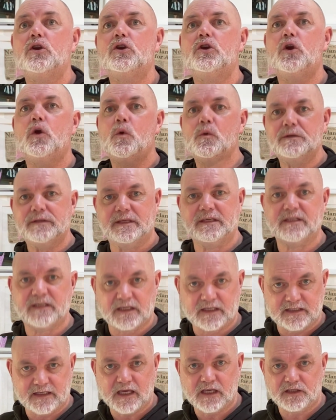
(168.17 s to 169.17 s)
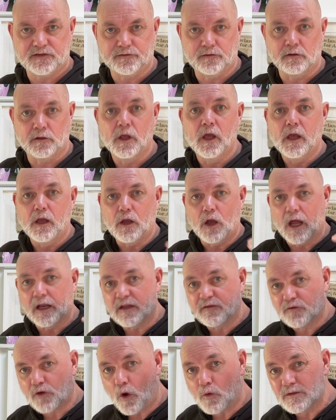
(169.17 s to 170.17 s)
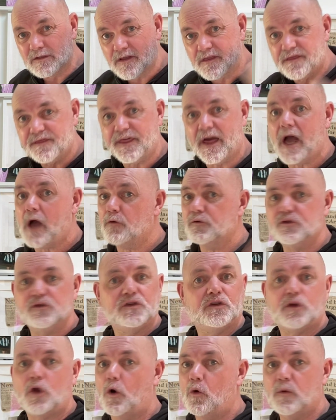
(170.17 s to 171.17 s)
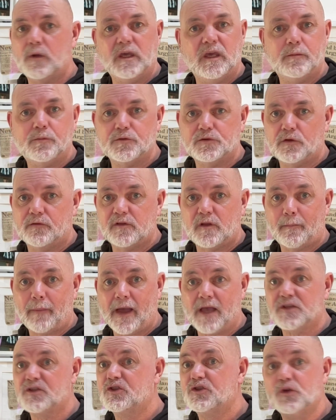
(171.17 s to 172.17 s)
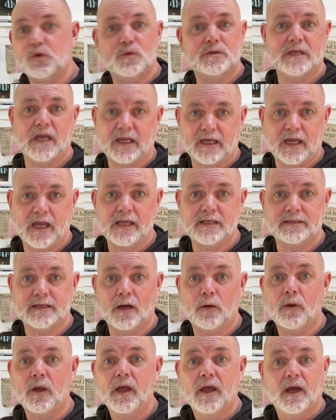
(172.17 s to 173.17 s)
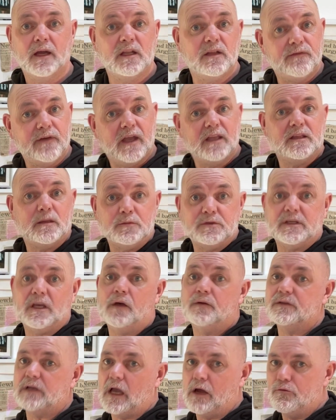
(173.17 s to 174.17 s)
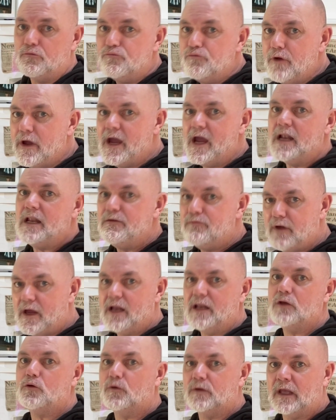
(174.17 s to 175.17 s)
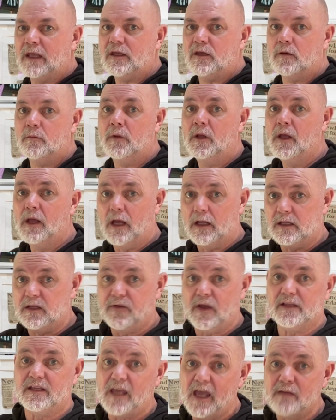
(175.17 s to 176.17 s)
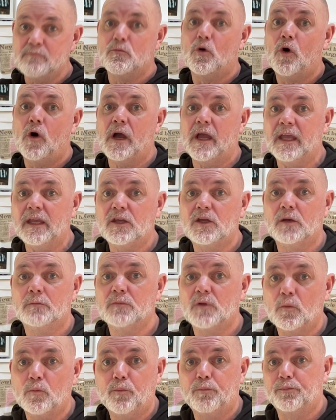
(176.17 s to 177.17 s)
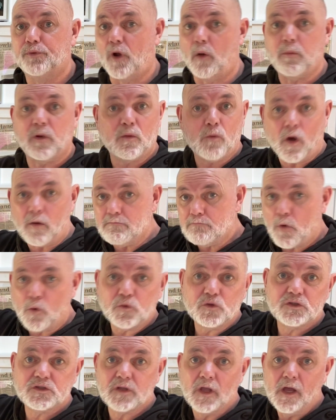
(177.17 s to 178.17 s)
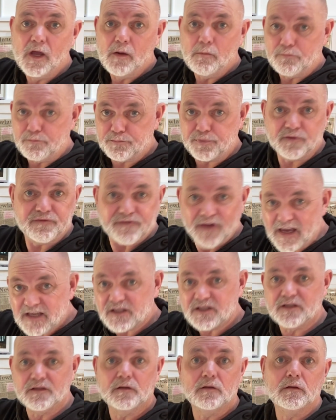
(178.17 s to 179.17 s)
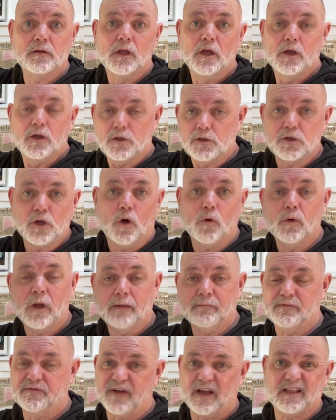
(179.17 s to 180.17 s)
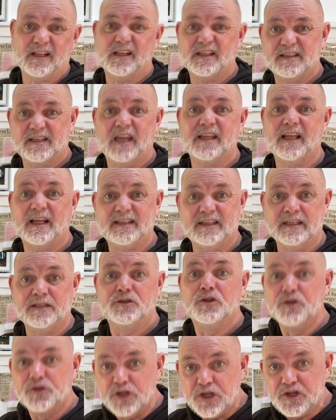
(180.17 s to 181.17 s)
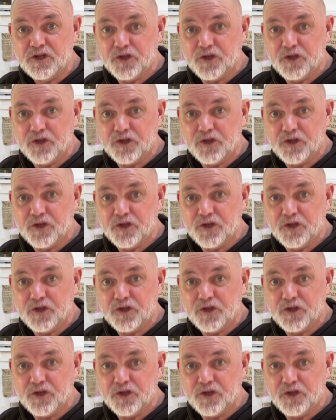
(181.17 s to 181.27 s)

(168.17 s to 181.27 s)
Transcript: hugely successful, and they've coached thousands of goalkeepers over the past 2 decades now, and they've earned themselves a really, really good income. They earn more income than probably what most professional goal, in fact, I'll say that they